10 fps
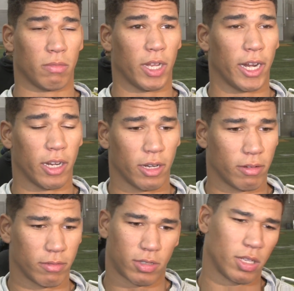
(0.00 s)
and
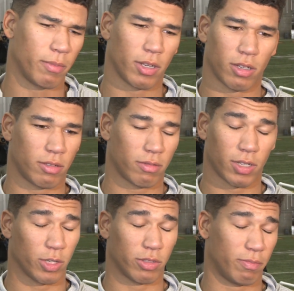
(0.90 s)
something.
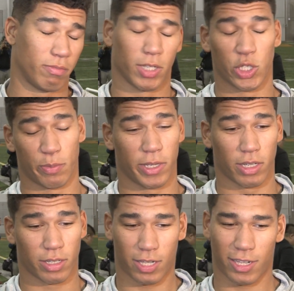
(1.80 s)
It was big.